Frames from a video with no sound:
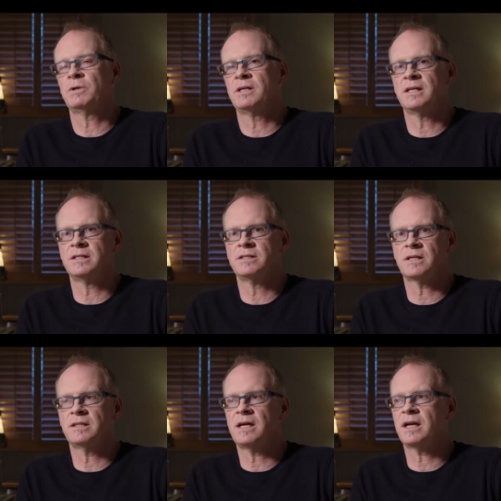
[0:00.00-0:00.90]
it is.
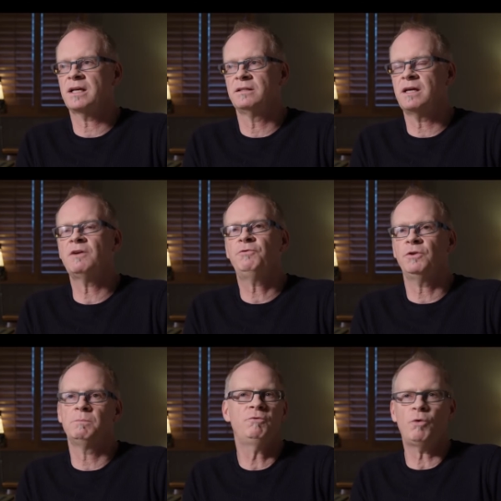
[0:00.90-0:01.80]
And then I feel
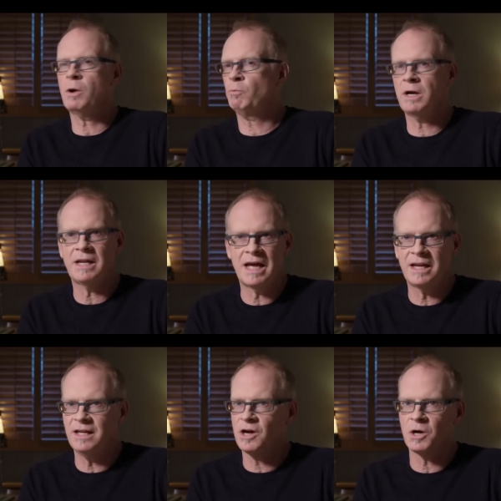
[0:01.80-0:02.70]
like before I write
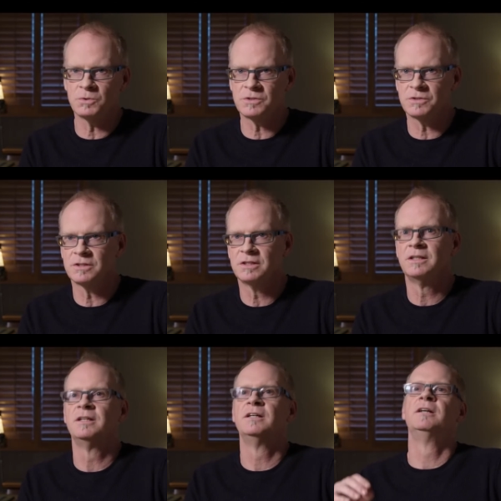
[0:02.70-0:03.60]
any notes,
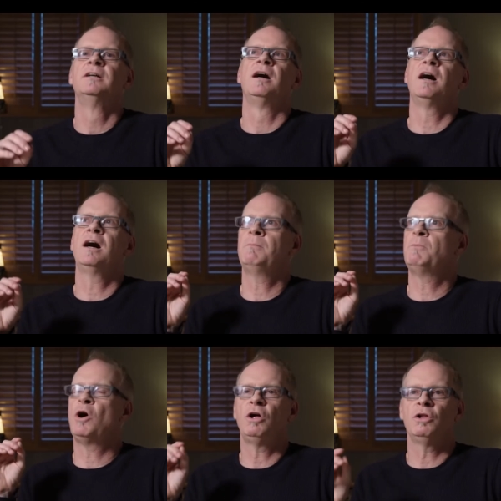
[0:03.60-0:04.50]
I'm
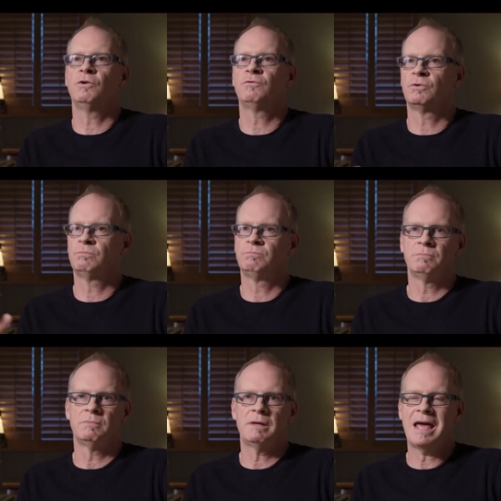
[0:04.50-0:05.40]
all over
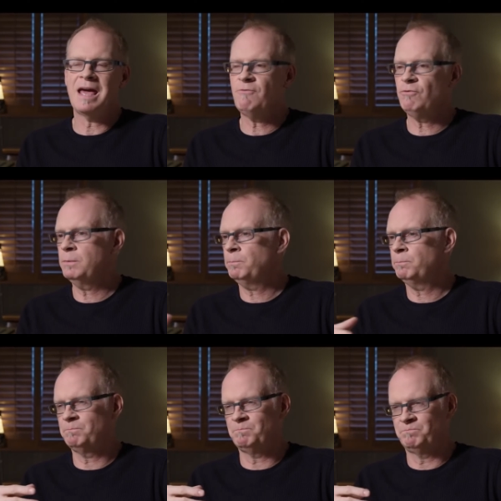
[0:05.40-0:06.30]
every
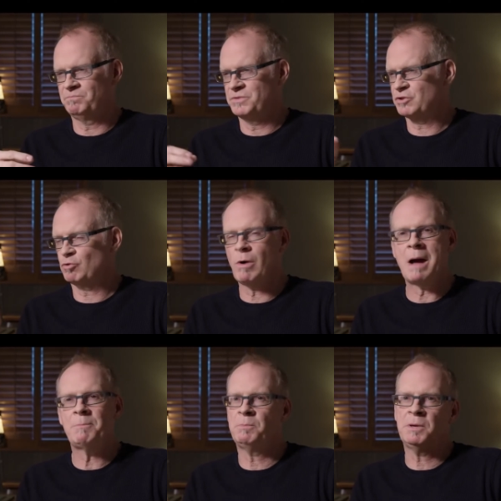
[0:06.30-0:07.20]

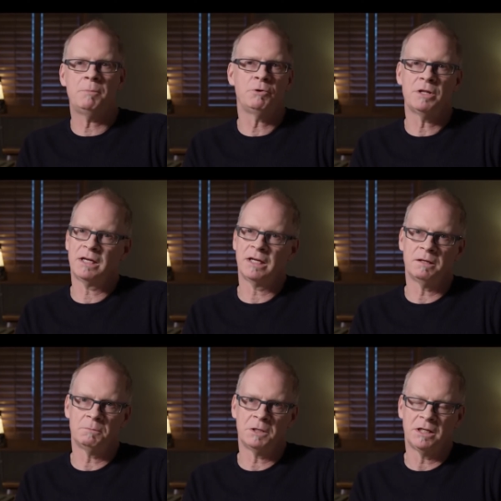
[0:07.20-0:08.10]
scrap of paper they can give me.